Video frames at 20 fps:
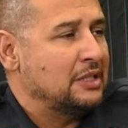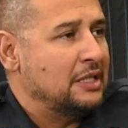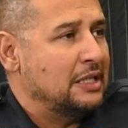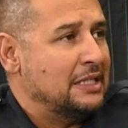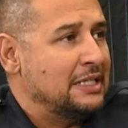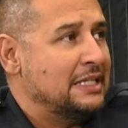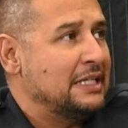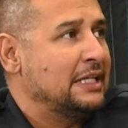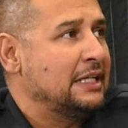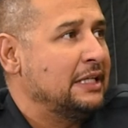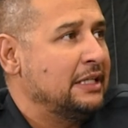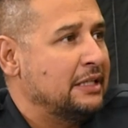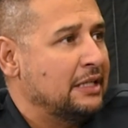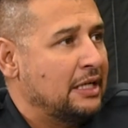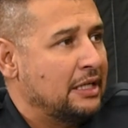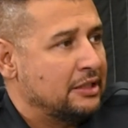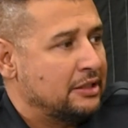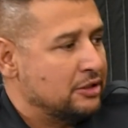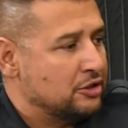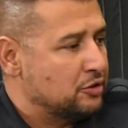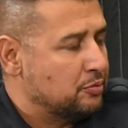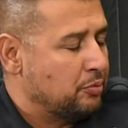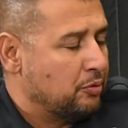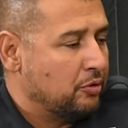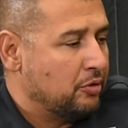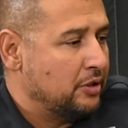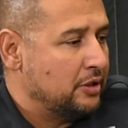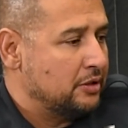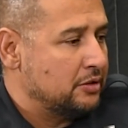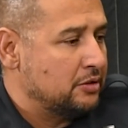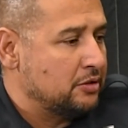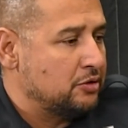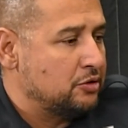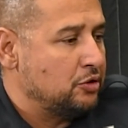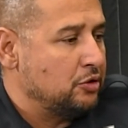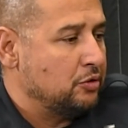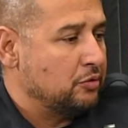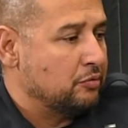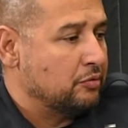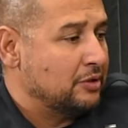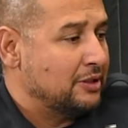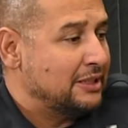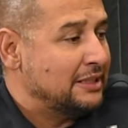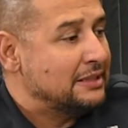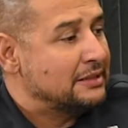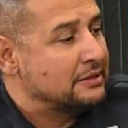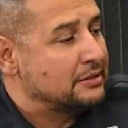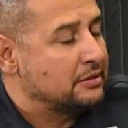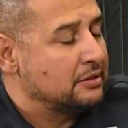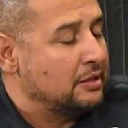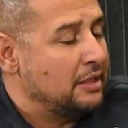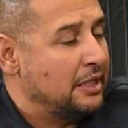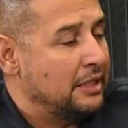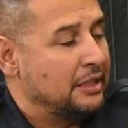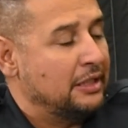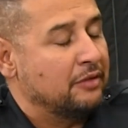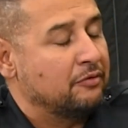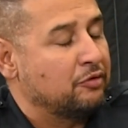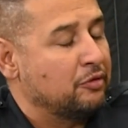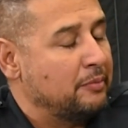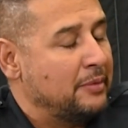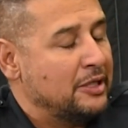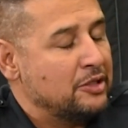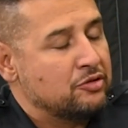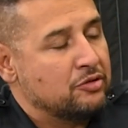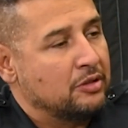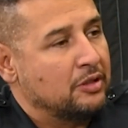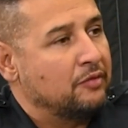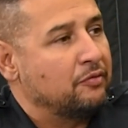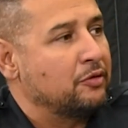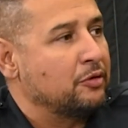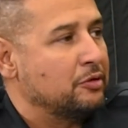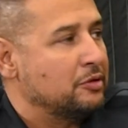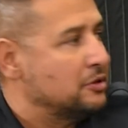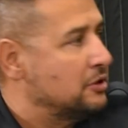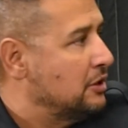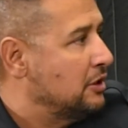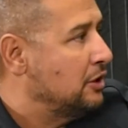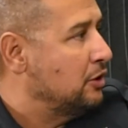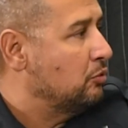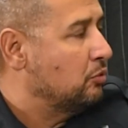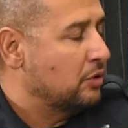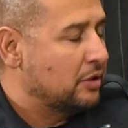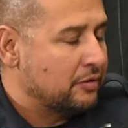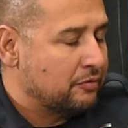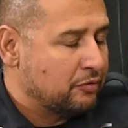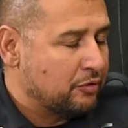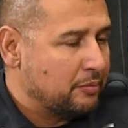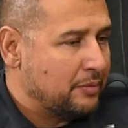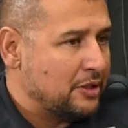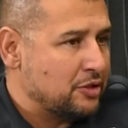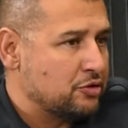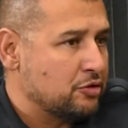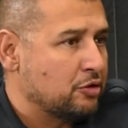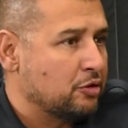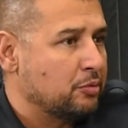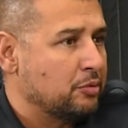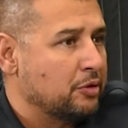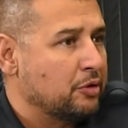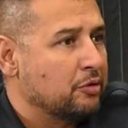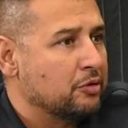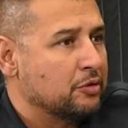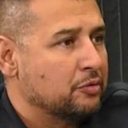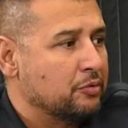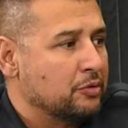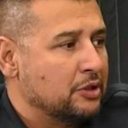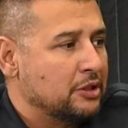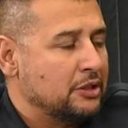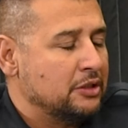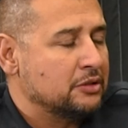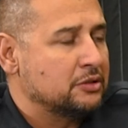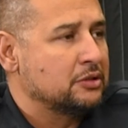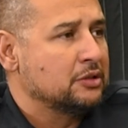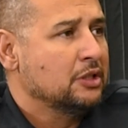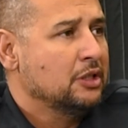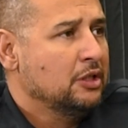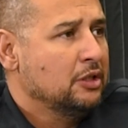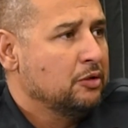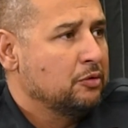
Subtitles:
a need at this point to release any information. If there is a need, what information are we going to release?